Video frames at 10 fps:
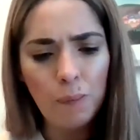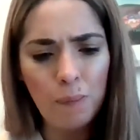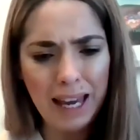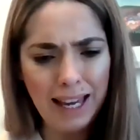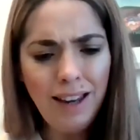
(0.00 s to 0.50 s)

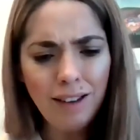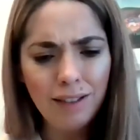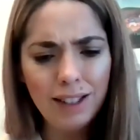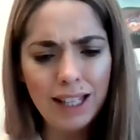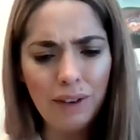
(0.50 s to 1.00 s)
Me?
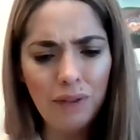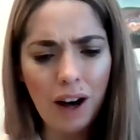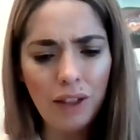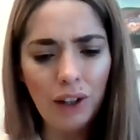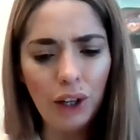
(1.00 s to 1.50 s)
Said
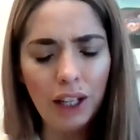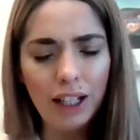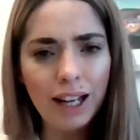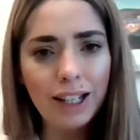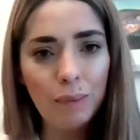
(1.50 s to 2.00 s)
Father, looking
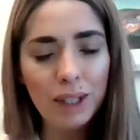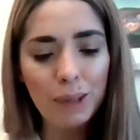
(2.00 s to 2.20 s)
at him in